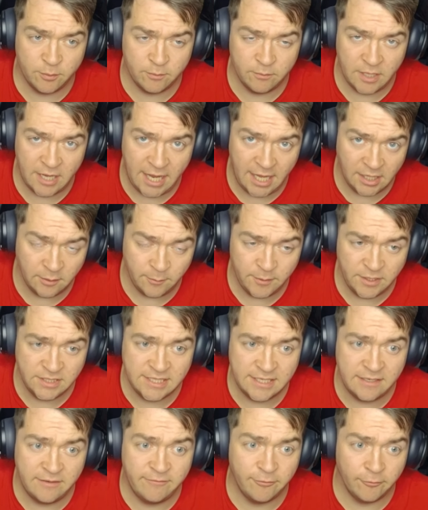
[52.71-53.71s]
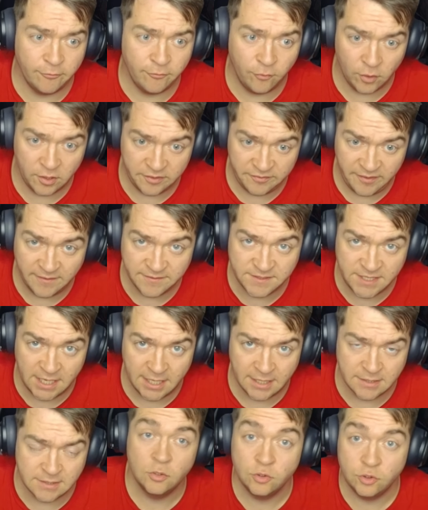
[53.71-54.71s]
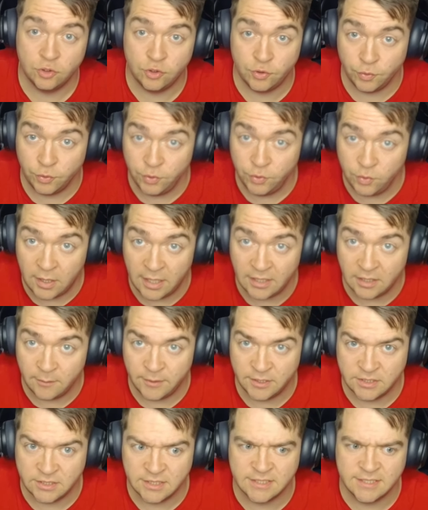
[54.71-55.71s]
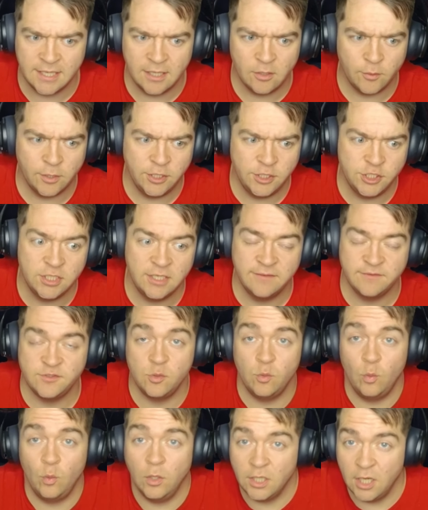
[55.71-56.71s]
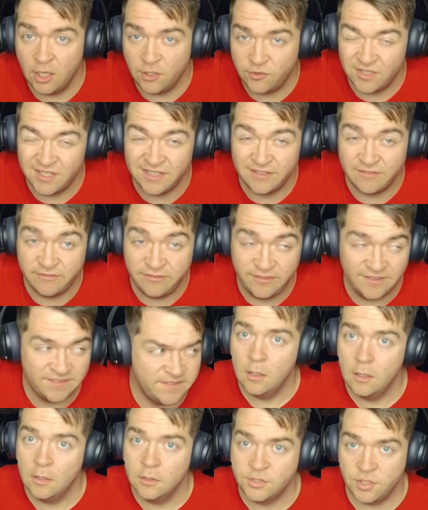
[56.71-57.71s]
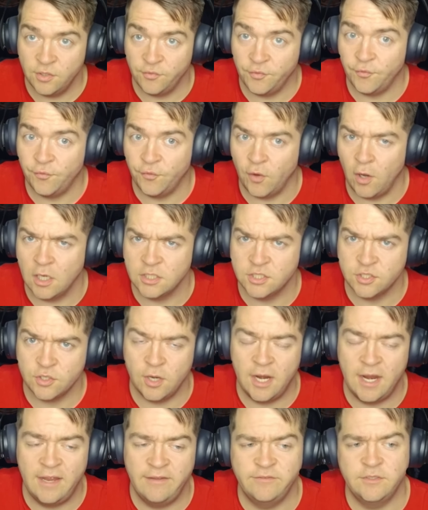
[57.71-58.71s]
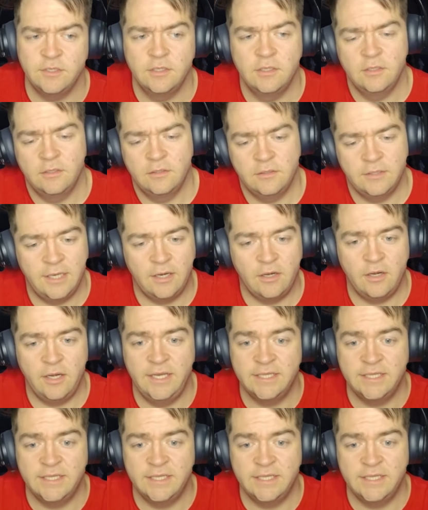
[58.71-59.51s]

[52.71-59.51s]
element for 45 seconds. True element acceleration gives you 150. So for Frostcraft, there is